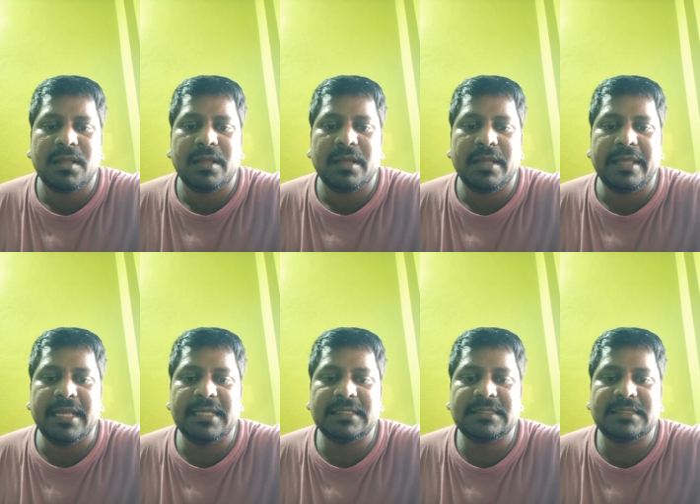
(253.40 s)

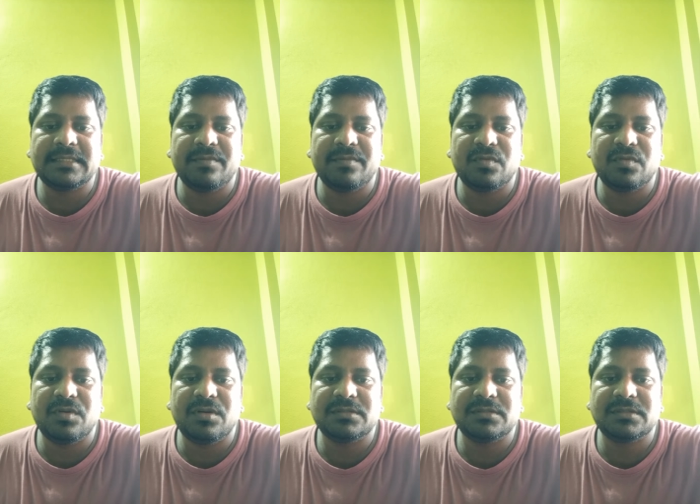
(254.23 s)
Yes, of
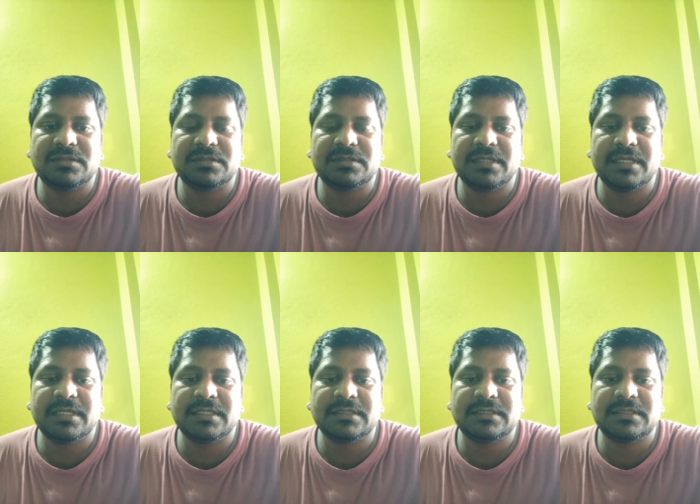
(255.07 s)
course,
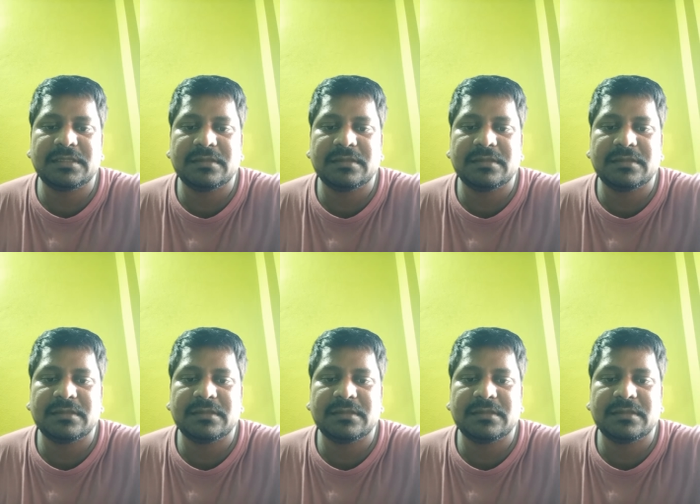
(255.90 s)
yes.